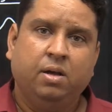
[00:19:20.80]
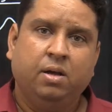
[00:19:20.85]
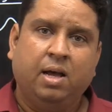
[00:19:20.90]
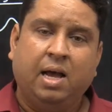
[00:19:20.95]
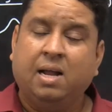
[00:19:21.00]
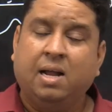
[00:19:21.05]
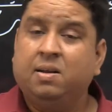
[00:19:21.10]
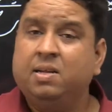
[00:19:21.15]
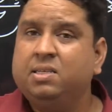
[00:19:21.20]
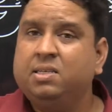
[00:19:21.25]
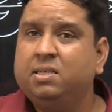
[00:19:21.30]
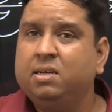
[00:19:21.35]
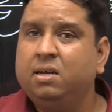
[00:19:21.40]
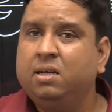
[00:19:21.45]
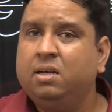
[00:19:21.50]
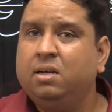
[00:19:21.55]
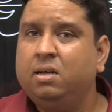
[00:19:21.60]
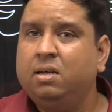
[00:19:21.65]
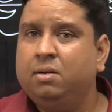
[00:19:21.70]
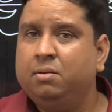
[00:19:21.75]
And this
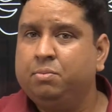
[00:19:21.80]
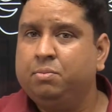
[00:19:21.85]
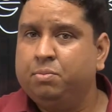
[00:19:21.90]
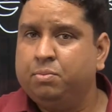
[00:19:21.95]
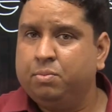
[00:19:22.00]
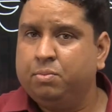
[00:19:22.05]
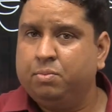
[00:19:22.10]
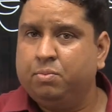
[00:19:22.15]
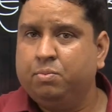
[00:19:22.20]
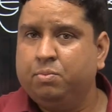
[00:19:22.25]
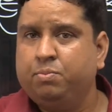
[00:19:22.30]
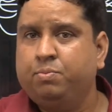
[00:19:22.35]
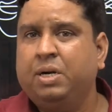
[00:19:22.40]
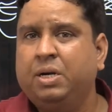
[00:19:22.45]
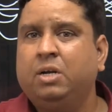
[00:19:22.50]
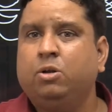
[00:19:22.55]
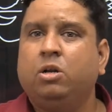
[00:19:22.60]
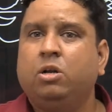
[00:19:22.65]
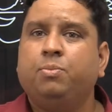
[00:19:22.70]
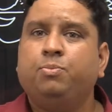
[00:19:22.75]

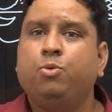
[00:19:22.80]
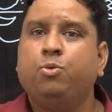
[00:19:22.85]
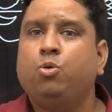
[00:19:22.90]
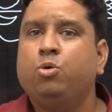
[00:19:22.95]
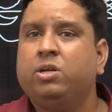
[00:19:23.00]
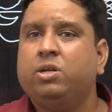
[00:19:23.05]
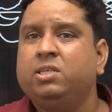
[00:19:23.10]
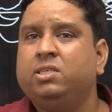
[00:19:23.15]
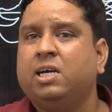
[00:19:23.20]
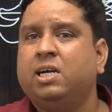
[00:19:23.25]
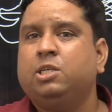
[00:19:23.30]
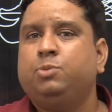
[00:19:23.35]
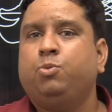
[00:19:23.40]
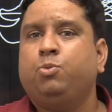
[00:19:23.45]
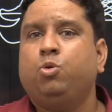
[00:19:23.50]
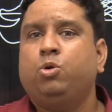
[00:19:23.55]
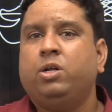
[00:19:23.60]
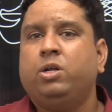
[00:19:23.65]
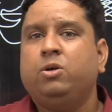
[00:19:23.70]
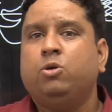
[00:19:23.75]
particular port is
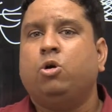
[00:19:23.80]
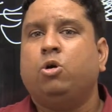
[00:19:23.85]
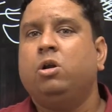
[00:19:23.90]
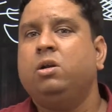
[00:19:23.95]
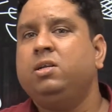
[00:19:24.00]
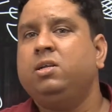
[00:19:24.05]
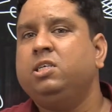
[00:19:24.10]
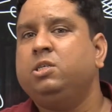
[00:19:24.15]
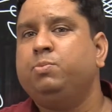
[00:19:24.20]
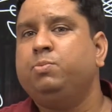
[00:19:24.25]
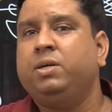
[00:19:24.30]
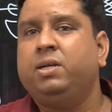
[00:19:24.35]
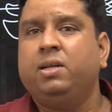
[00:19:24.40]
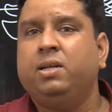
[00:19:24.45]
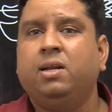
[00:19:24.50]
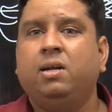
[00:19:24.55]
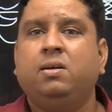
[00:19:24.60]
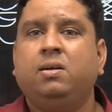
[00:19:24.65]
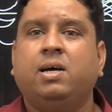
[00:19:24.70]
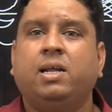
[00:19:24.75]
exporting all this
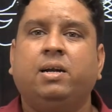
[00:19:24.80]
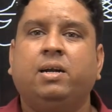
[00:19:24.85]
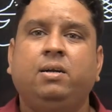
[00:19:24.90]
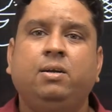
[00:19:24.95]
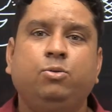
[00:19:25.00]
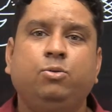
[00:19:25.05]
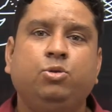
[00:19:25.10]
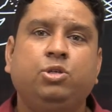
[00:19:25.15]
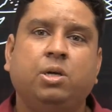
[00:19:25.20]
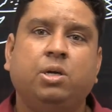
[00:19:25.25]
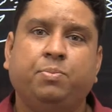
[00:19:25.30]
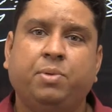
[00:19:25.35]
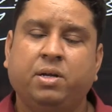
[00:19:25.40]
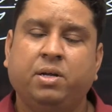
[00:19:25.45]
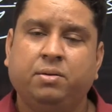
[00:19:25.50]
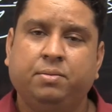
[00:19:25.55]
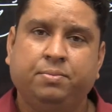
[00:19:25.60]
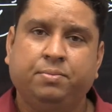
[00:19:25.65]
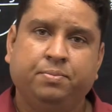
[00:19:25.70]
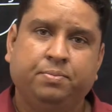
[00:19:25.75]
material directly to Japan.